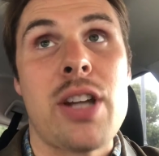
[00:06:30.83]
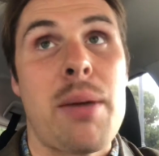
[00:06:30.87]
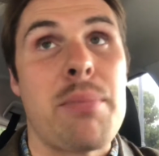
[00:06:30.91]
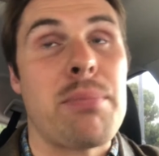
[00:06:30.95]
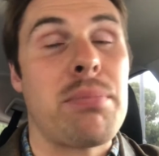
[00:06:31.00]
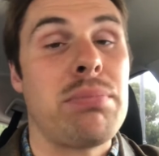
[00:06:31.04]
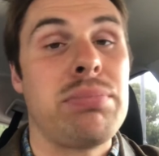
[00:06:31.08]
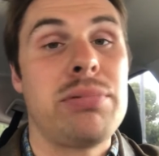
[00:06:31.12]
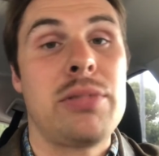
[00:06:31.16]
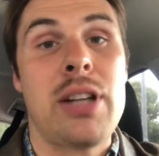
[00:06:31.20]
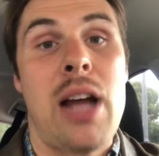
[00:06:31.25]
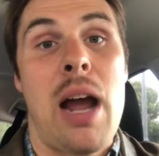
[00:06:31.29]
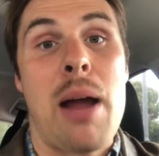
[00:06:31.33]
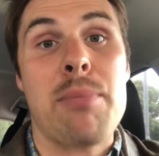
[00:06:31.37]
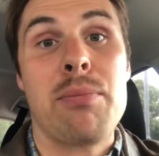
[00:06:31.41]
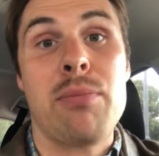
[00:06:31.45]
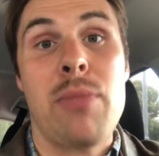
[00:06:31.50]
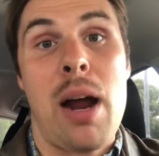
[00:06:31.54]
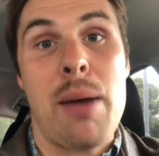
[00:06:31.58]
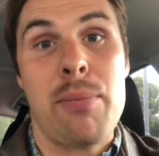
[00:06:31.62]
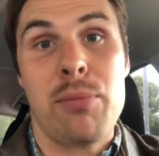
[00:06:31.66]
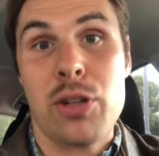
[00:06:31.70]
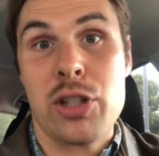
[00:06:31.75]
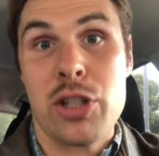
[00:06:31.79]

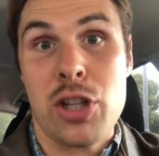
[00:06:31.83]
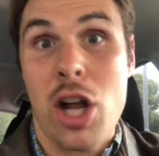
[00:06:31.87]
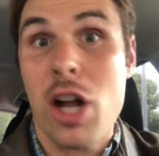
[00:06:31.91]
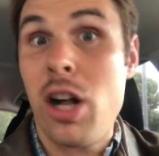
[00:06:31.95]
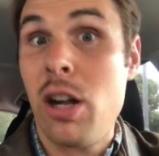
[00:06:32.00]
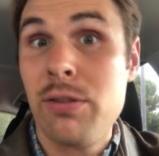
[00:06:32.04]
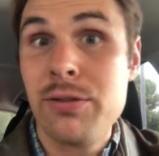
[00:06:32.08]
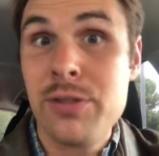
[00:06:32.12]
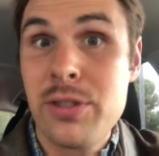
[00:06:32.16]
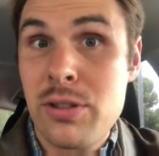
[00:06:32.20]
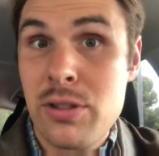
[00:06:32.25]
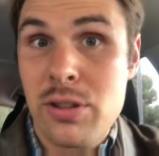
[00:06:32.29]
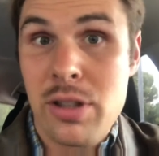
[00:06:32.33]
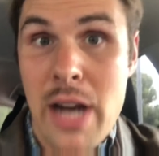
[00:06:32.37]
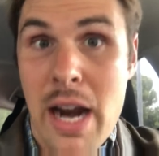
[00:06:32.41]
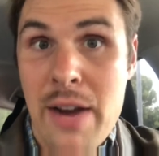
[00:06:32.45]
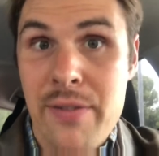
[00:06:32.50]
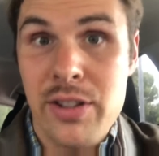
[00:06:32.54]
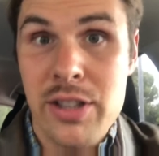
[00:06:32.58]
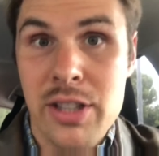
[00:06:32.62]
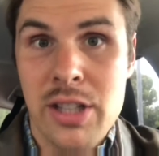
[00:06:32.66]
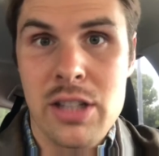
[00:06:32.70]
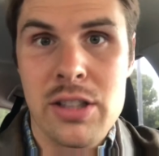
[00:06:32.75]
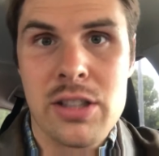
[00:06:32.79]
I'm resolved to
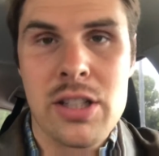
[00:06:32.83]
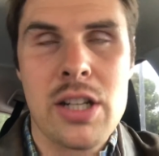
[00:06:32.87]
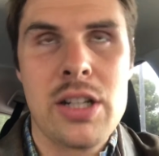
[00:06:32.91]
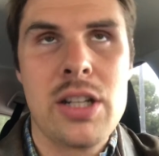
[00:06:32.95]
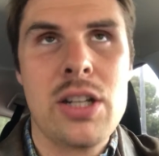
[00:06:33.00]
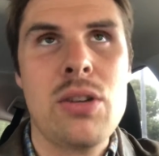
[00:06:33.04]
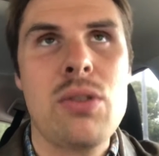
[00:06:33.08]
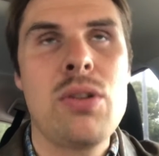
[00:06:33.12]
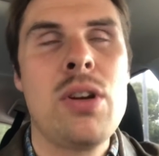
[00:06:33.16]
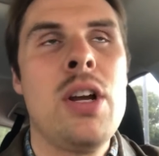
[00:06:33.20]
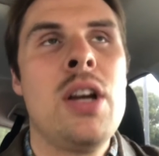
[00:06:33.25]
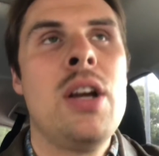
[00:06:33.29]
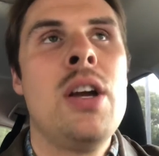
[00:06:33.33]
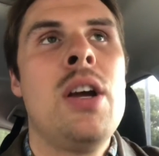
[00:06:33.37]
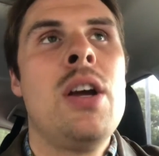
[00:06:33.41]
have this continue.